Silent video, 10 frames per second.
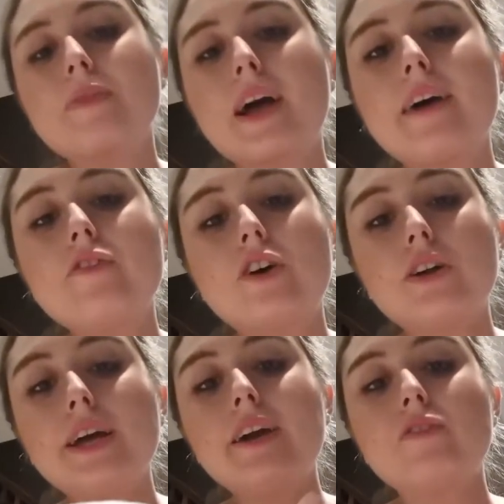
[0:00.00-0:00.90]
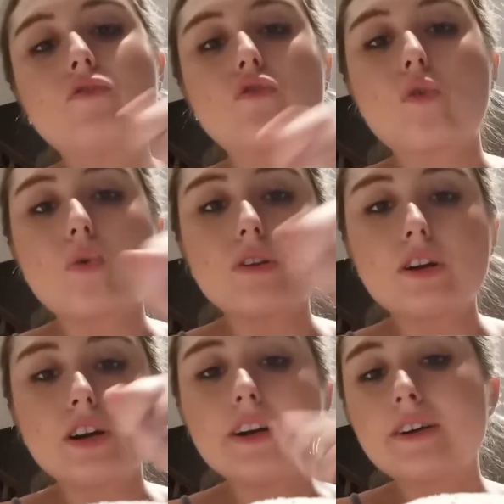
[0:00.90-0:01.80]
I've got like a
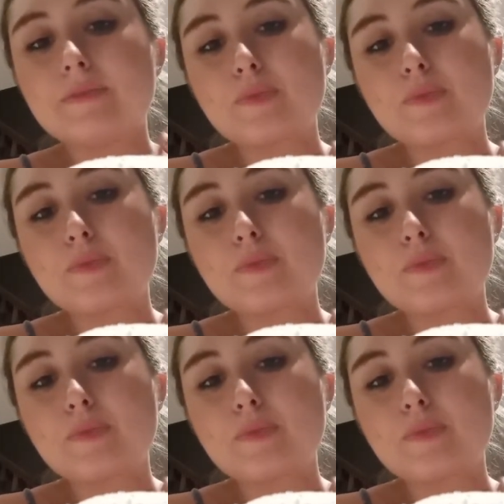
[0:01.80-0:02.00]
roller,